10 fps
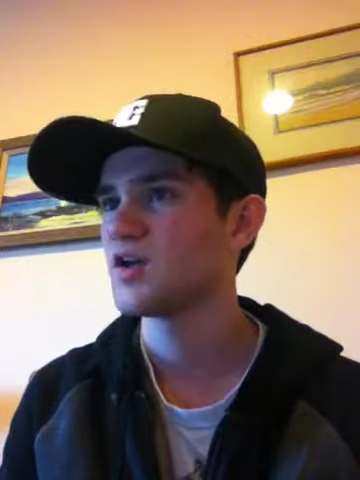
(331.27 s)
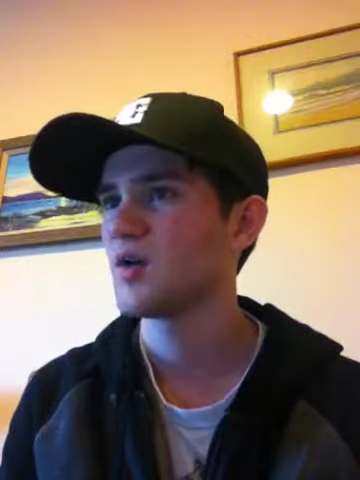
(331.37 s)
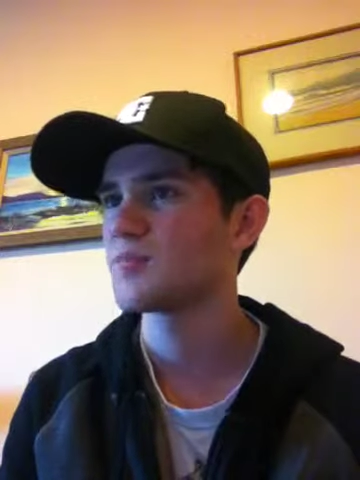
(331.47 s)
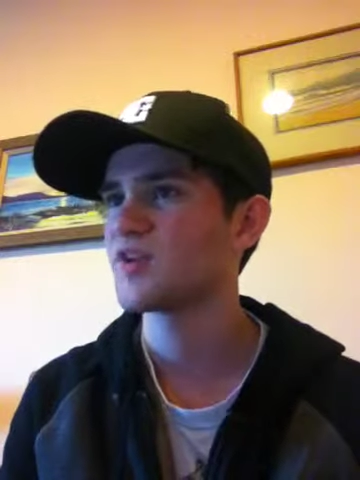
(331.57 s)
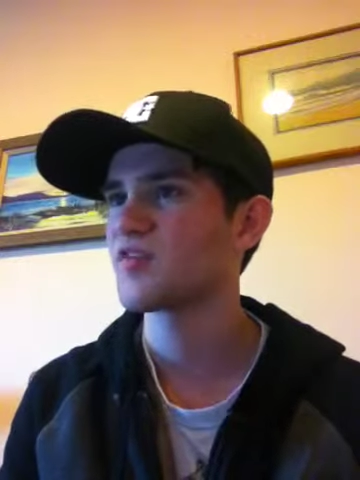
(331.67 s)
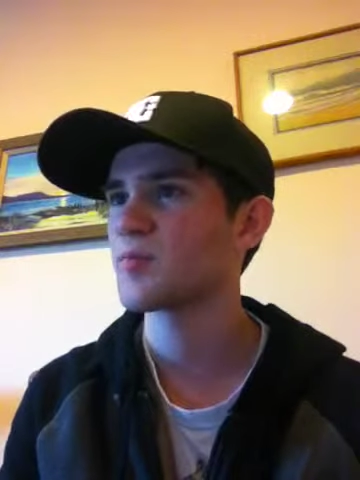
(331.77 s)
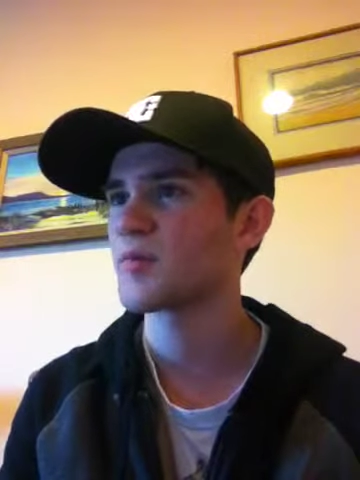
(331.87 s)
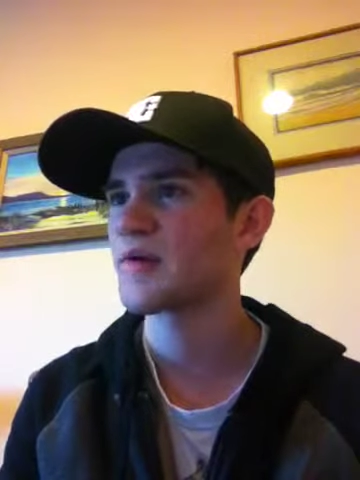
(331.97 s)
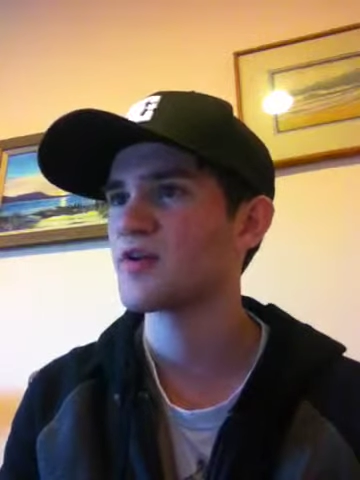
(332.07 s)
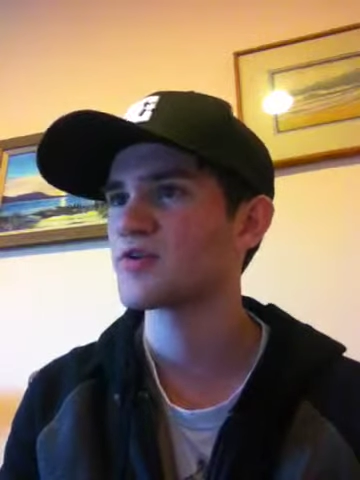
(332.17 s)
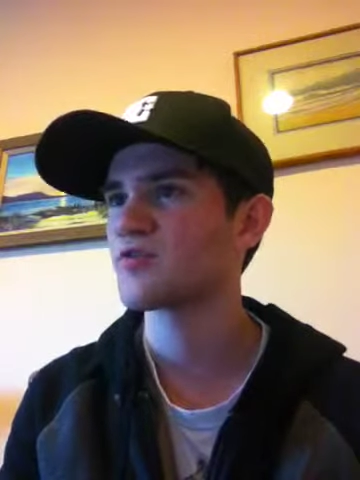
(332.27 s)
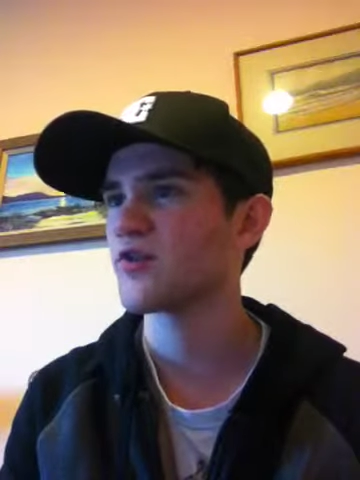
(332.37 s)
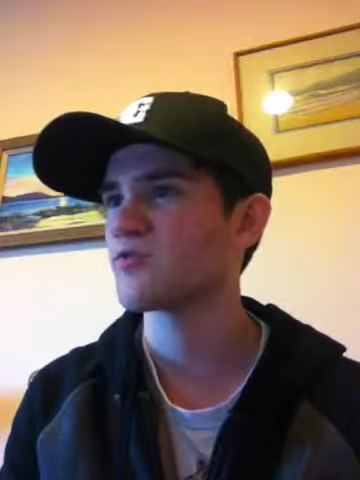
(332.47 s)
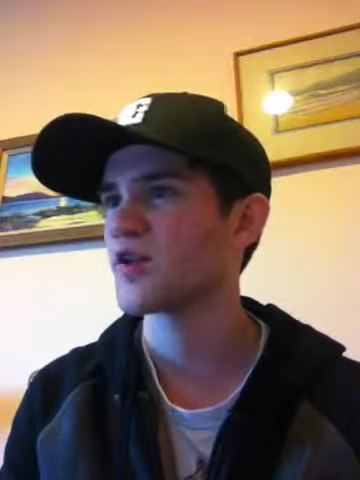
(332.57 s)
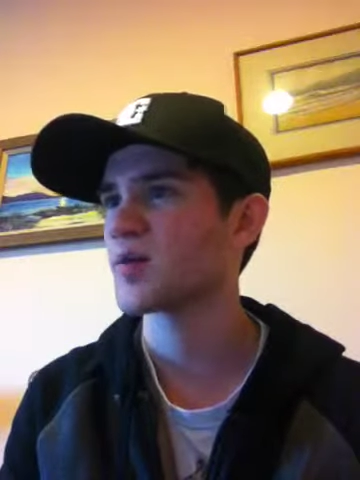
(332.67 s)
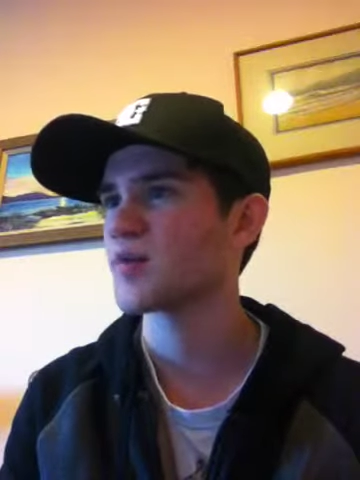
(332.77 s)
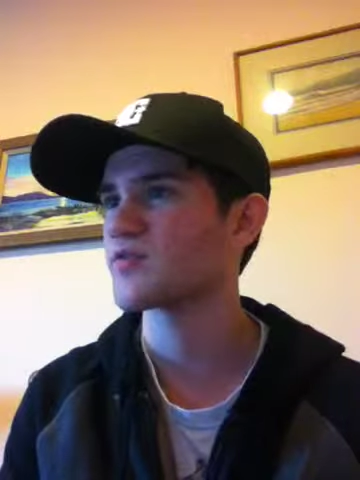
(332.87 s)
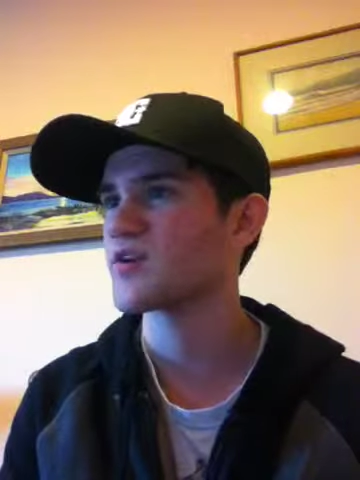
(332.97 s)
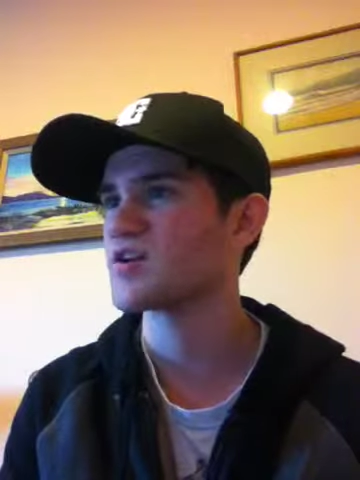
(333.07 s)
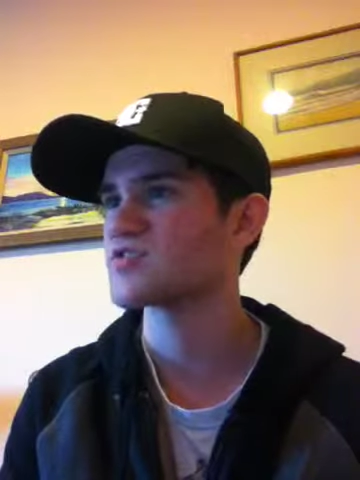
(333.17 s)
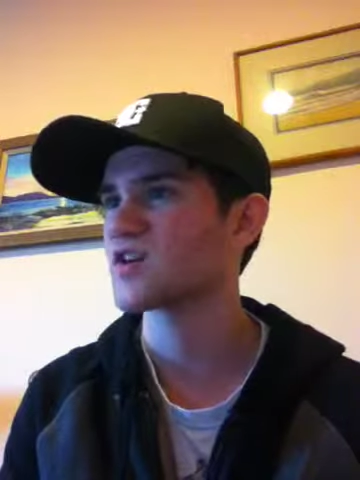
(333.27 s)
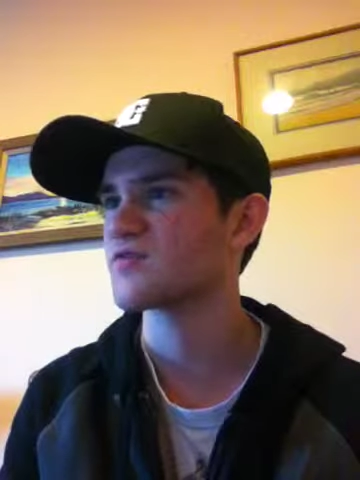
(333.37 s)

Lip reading: I'm definitely prepared to fall flat on my face.